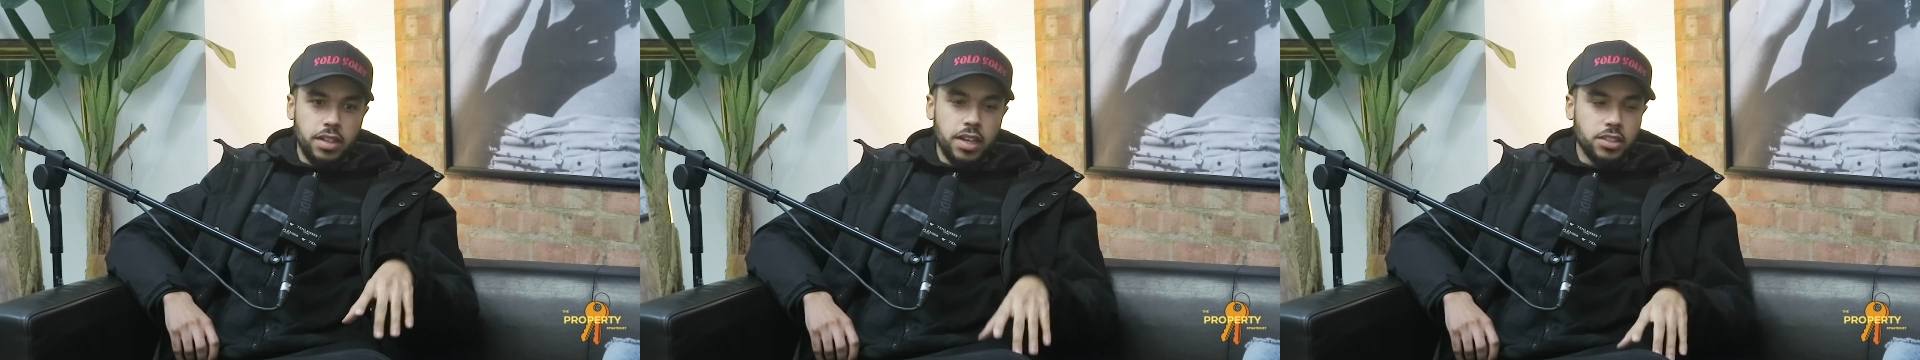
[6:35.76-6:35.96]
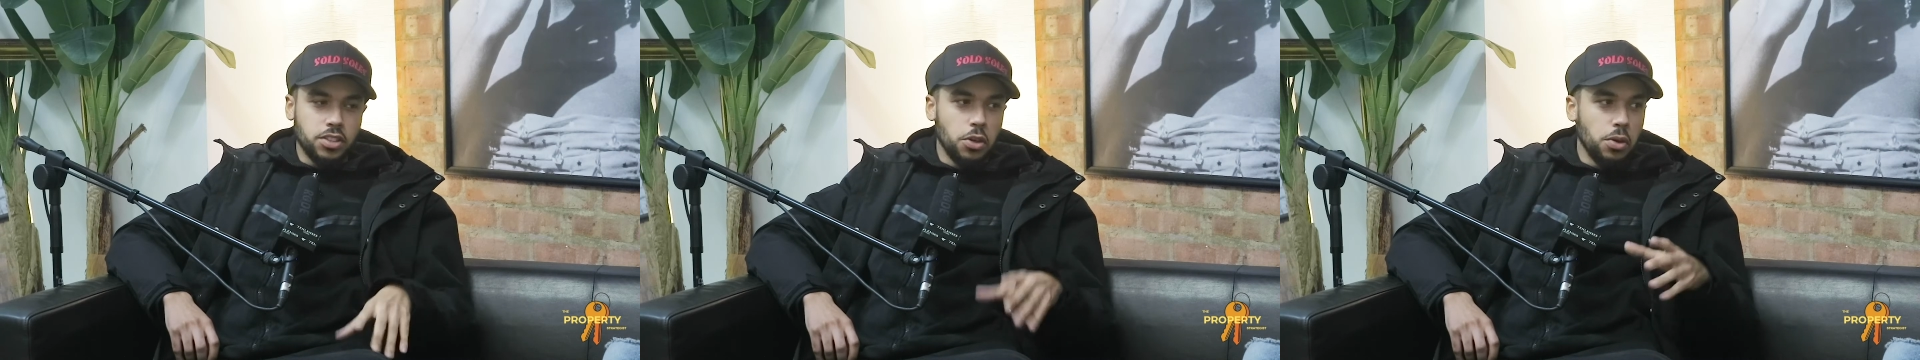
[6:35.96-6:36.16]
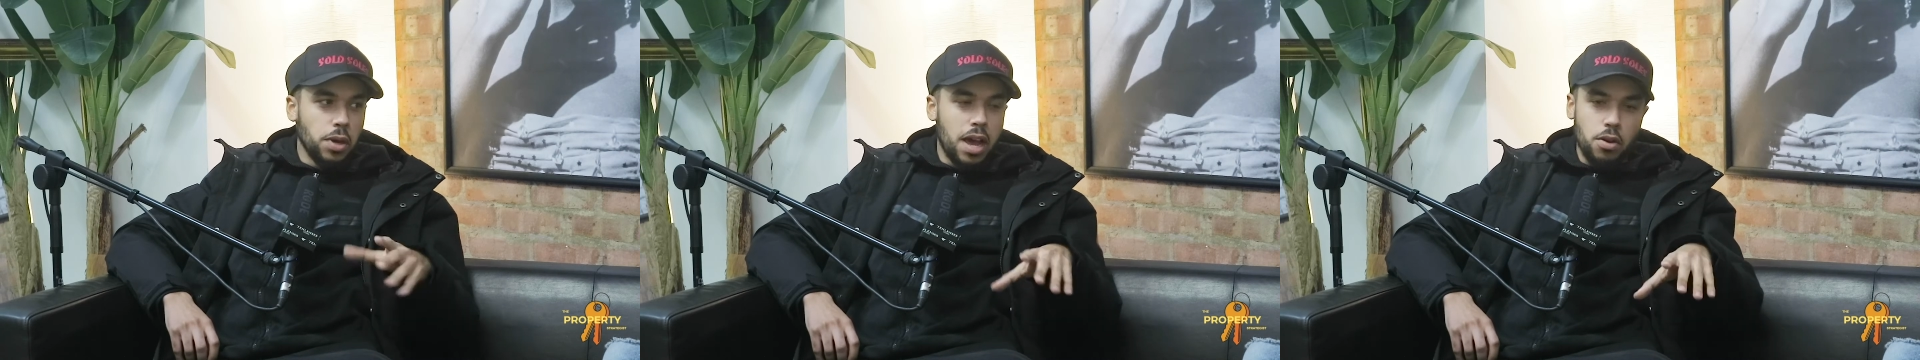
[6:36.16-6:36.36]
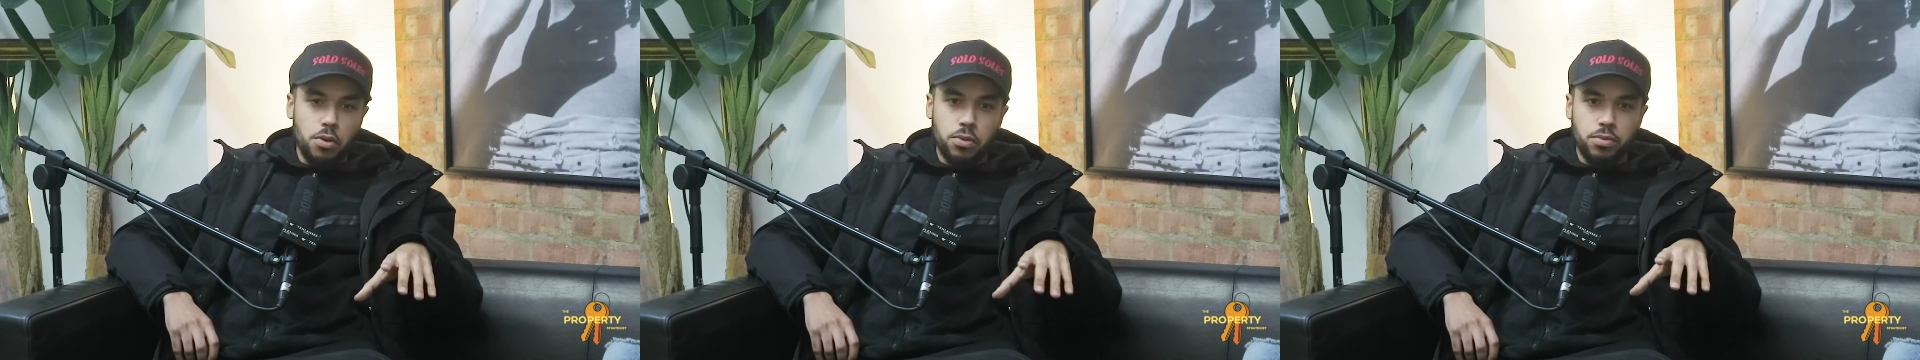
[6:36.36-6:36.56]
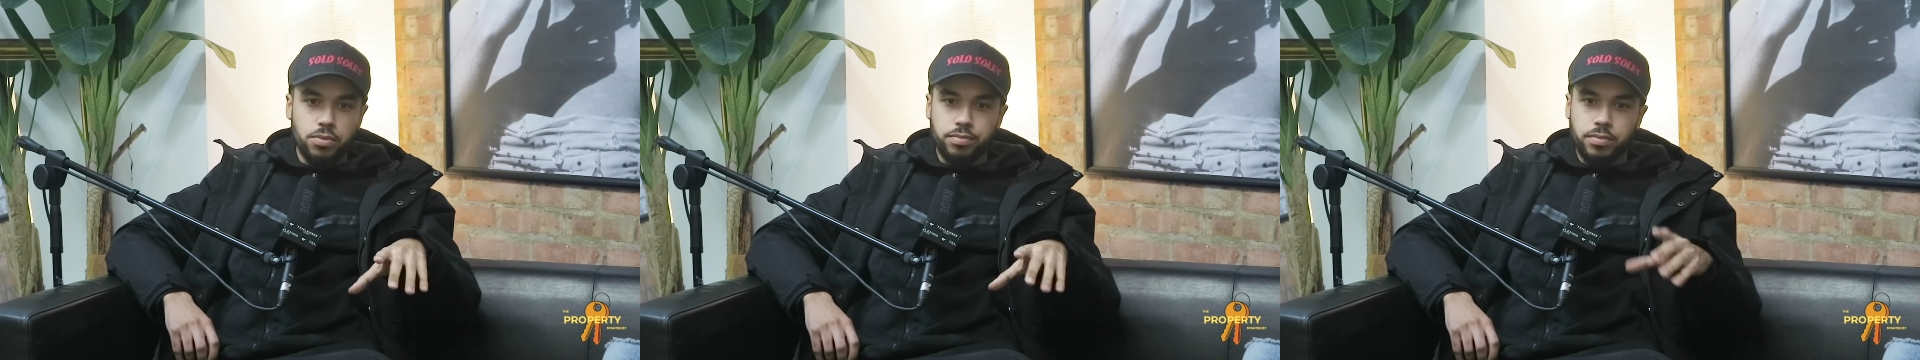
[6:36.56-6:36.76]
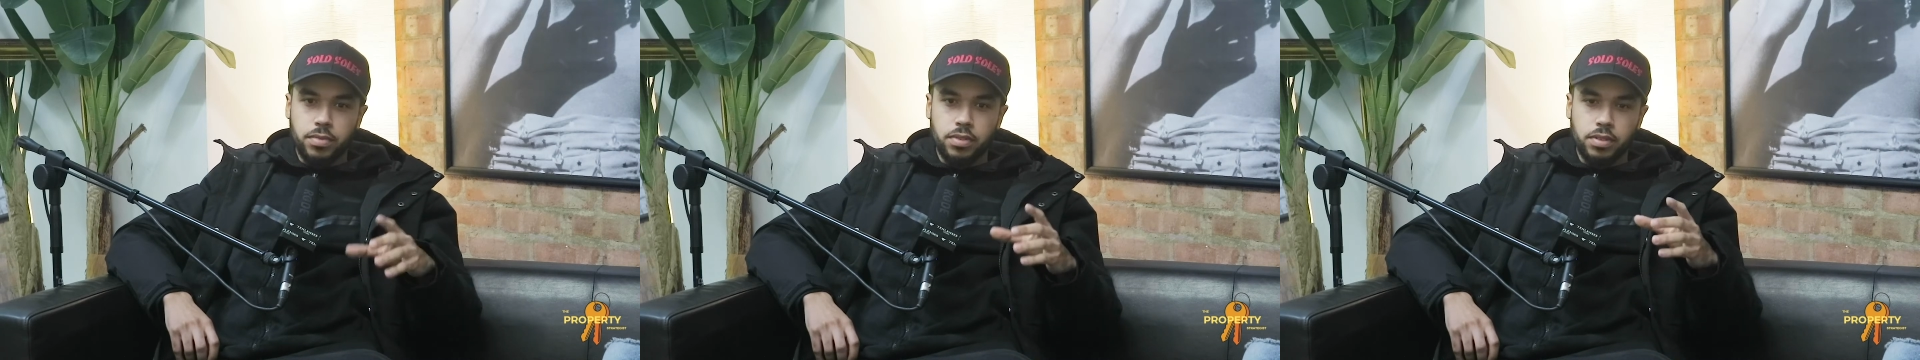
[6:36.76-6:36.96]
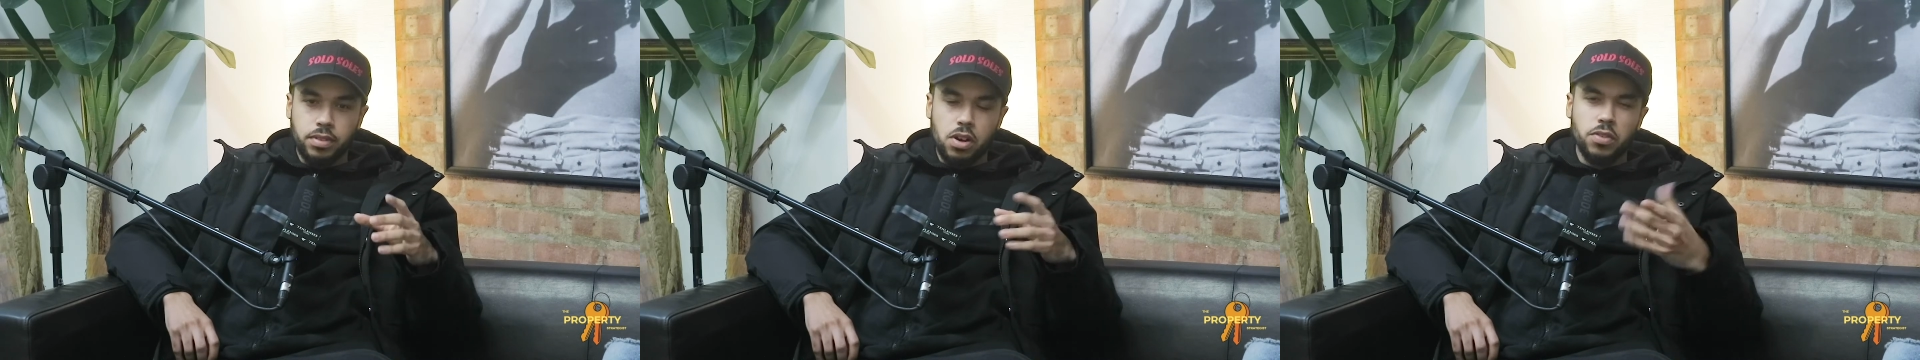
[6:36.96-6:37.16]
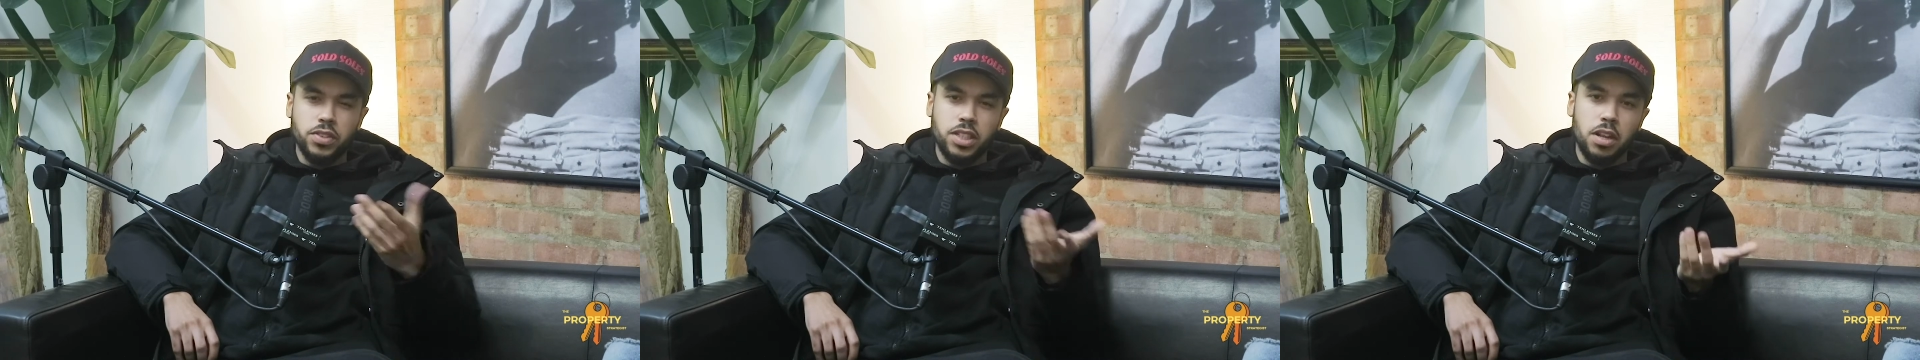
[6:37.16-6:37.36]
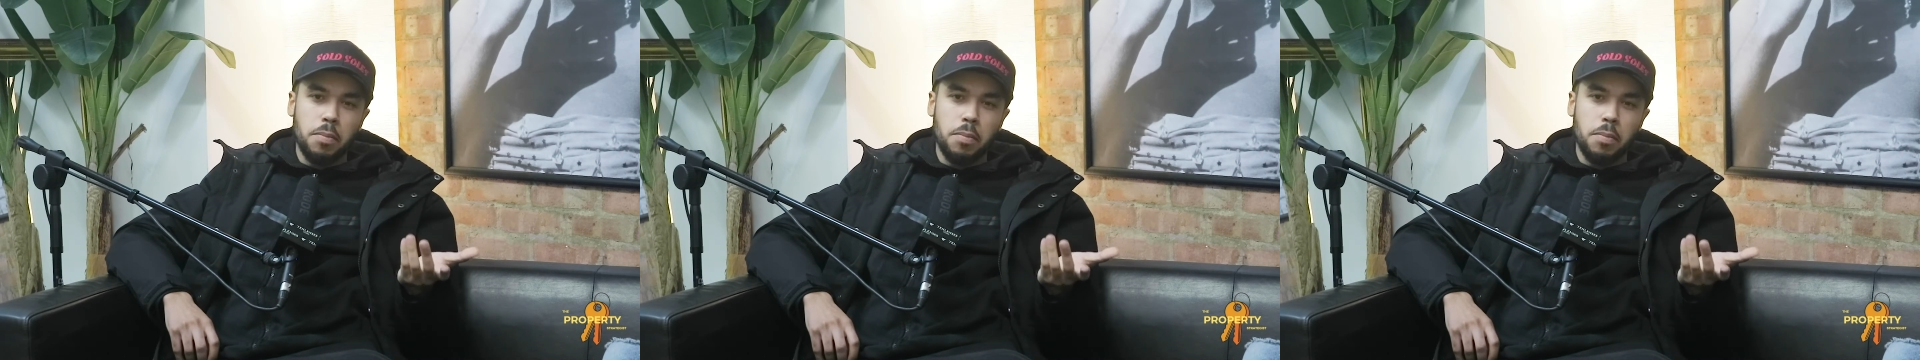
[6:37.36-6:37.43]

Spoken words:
Yeah. So like, obviously